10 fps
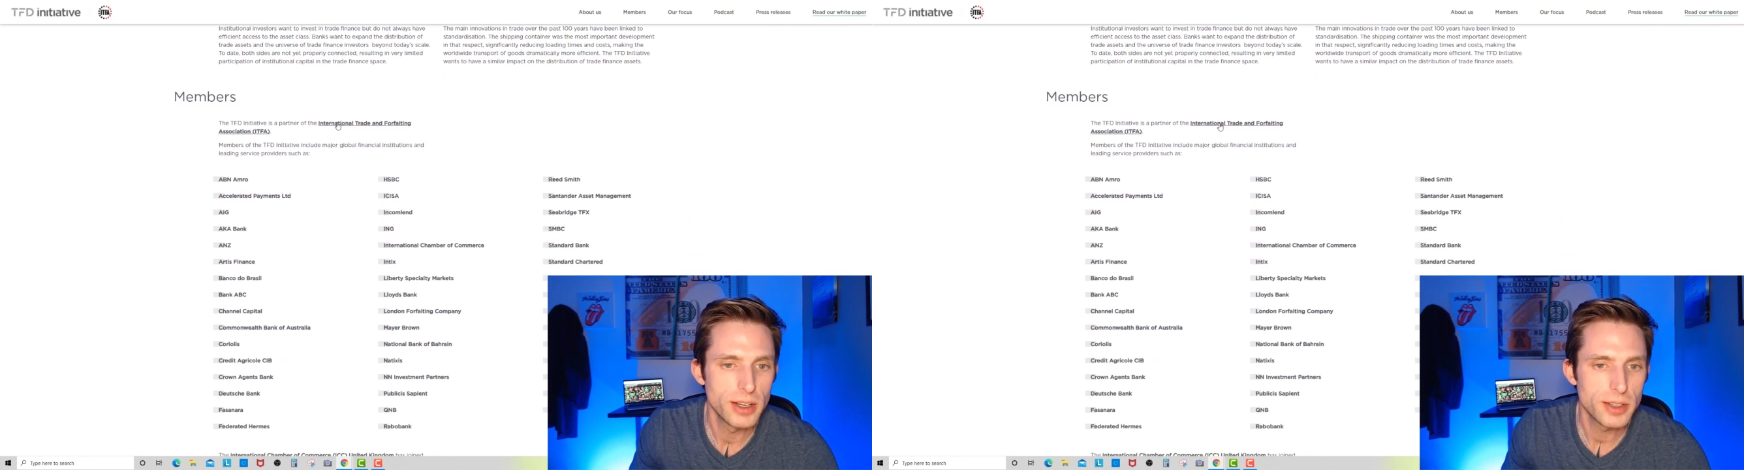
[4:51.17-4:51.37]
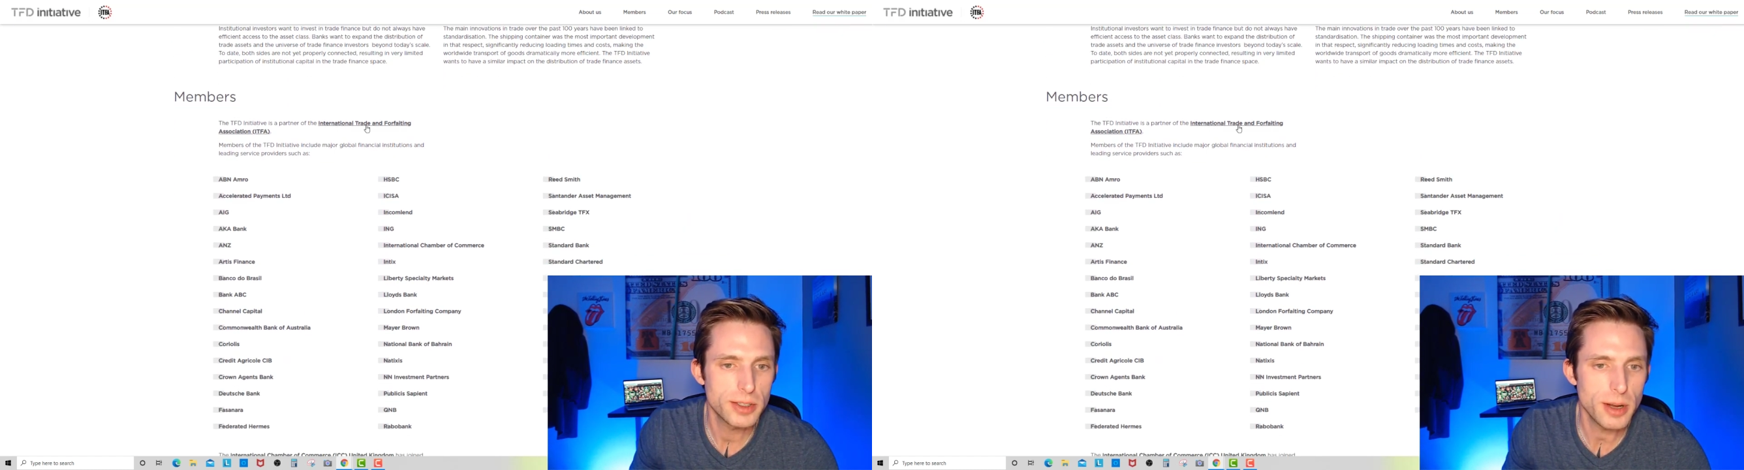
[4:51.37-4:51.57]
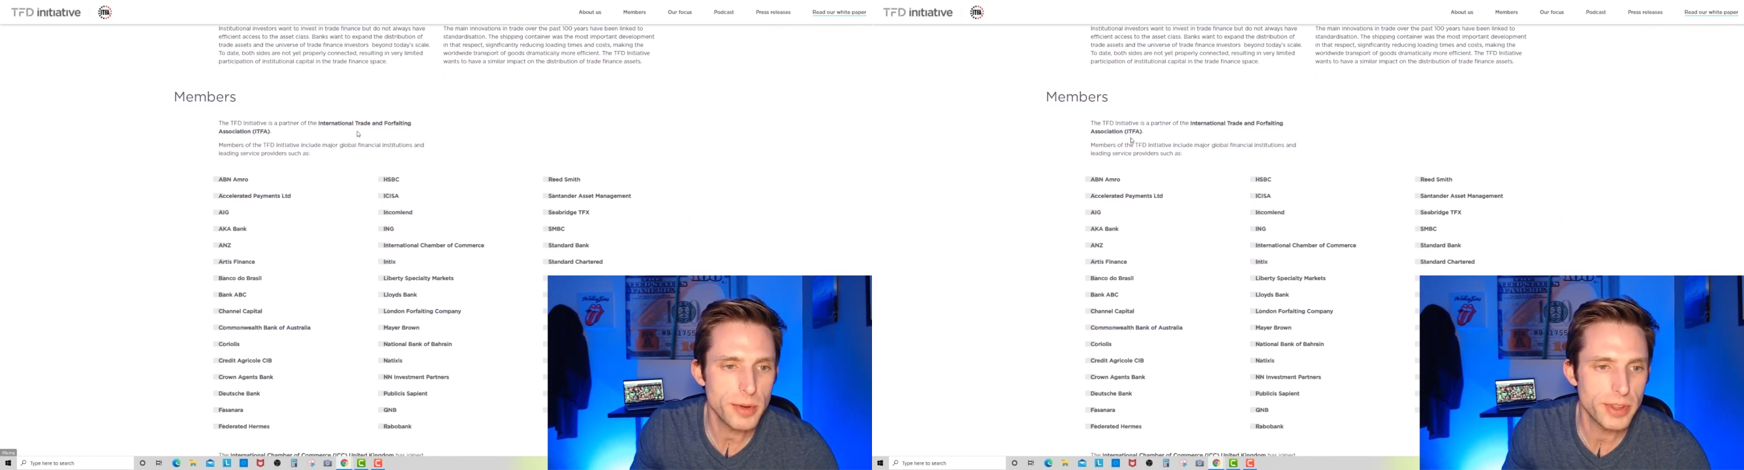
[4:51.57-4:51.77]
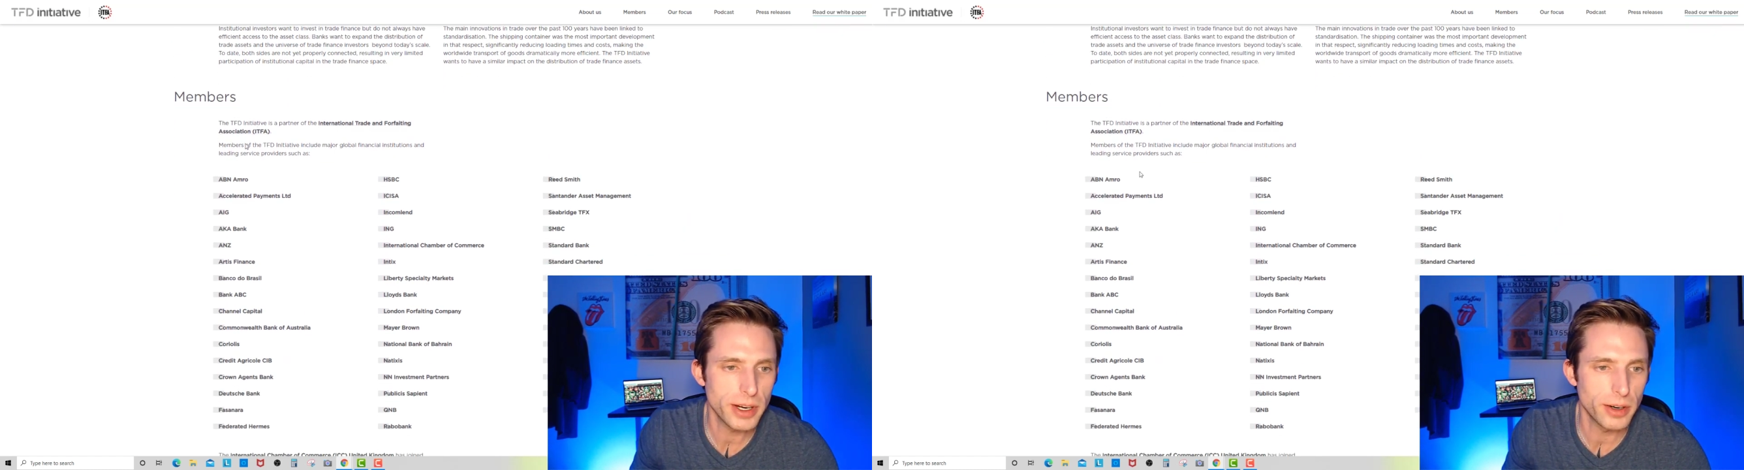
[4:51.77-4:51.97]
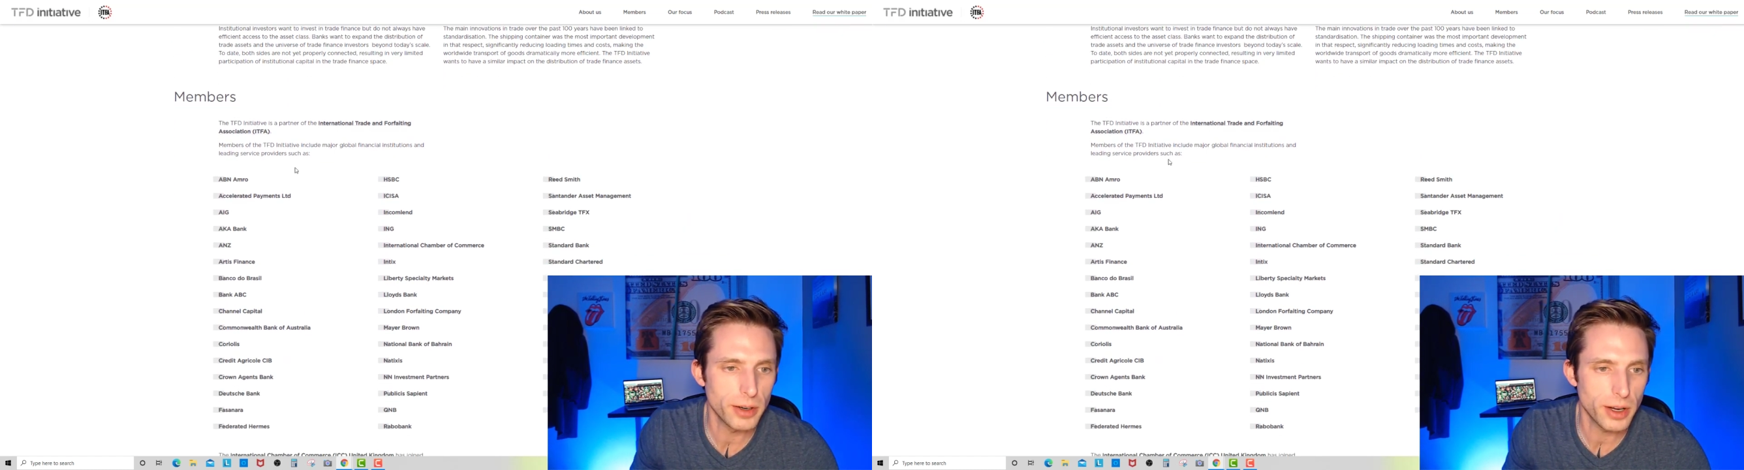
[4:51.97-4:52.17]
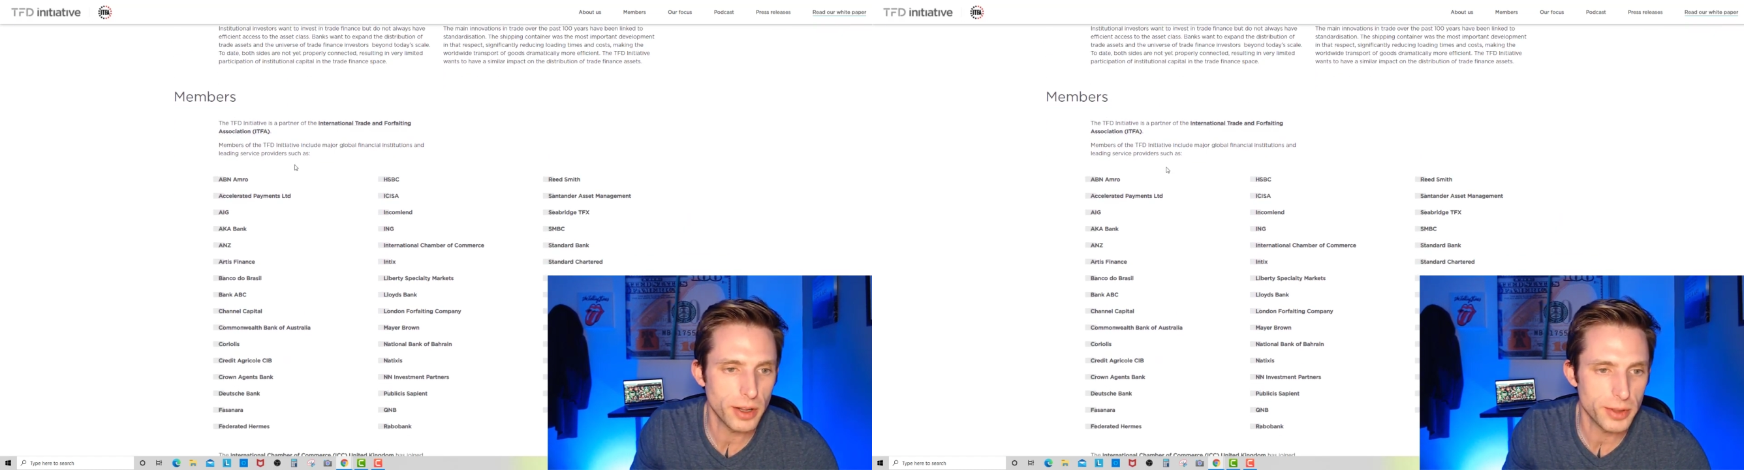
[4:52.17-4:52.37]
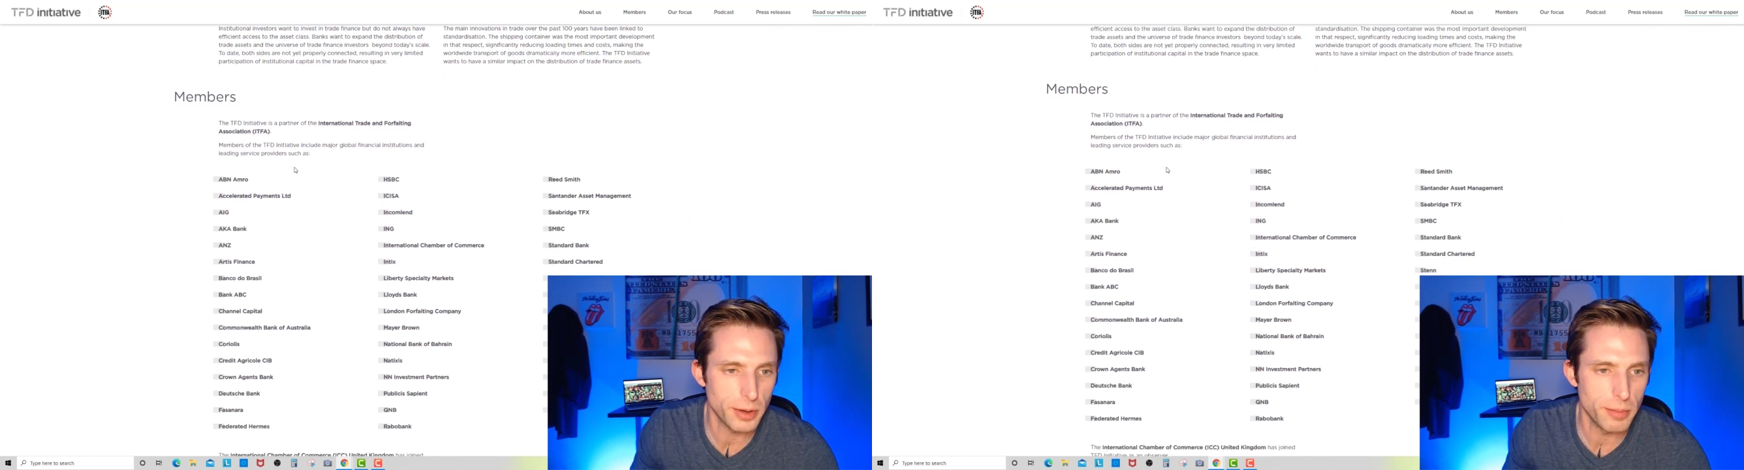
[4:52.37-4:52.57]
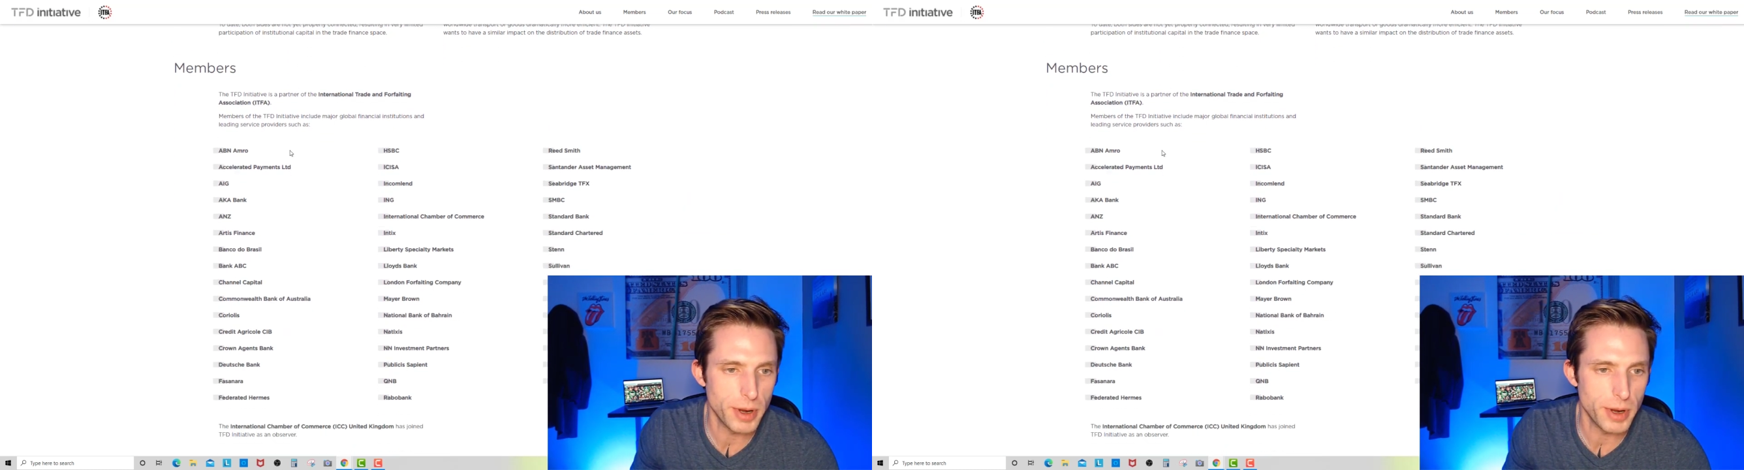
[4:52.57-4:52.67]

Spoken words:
some of their